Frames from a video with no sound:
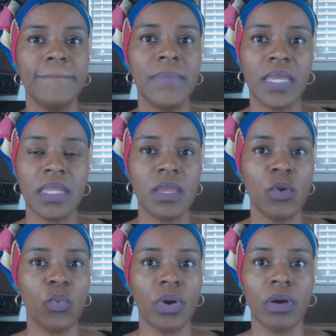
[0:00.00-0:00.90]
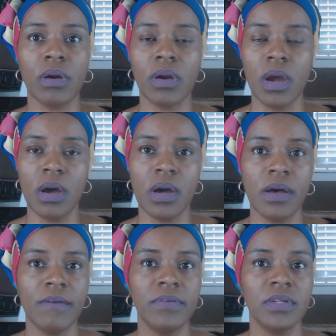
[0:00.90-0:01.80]
Many were
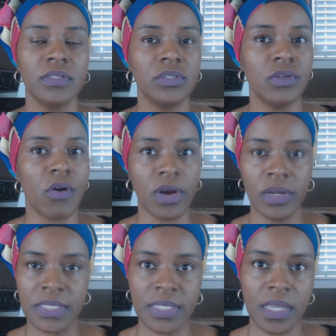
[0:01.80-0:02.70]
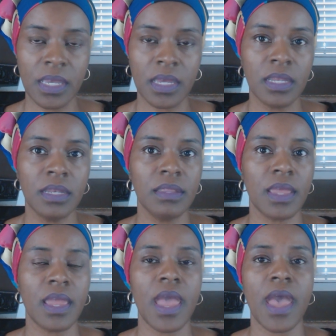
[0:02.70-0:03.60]
of dark skin.
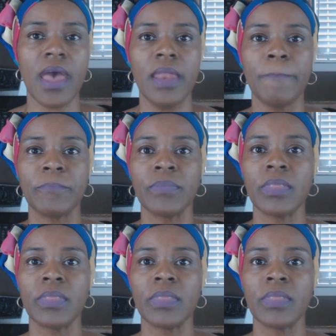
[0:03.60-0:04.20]
They had